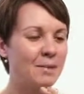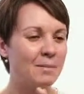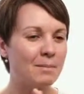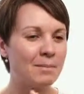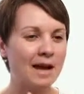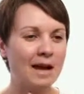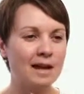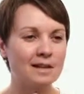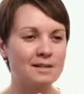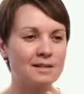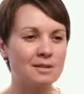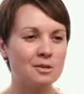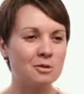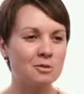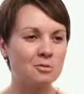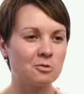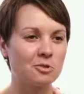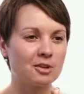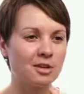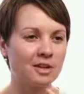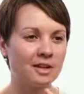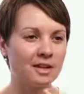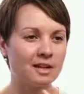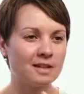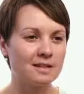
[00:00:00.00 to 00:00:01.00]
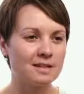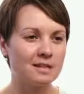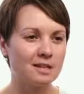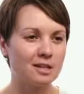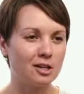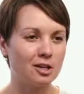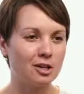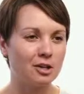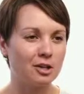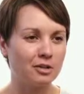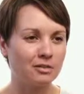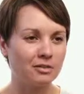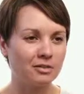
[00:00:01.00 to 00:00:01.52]
Past the organ is the
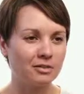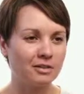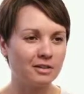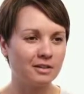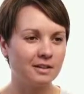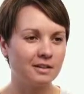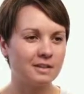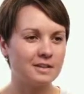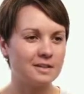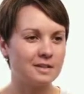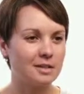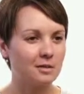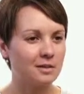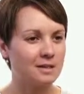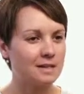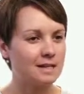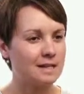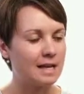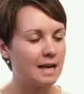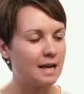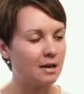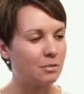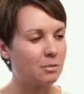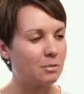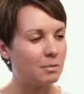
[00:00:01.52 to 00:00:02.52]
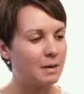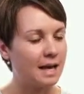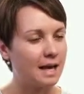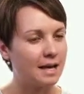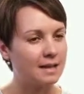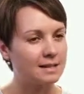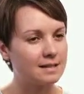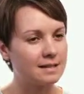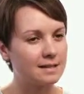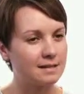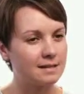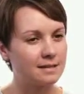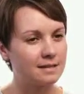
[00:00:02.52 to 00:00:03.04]
nerve. So the sound
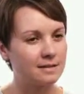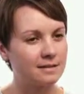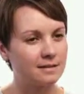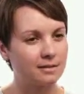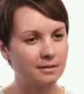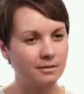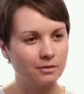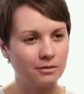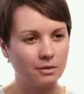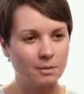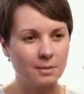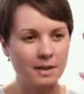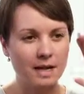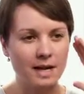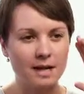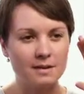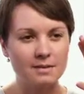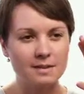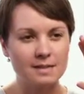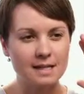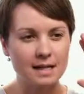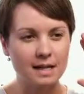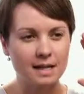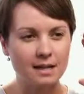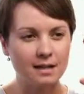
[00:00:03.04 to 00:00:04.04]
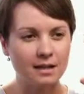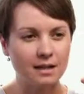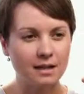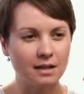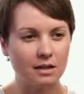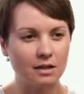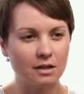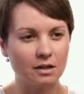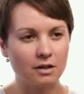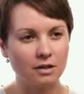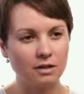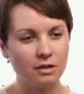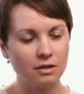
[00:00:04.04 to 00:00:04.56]
passes from the outside of the
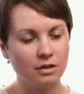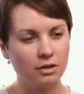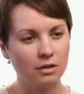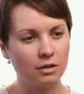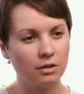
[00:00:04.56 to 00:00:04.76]
ear,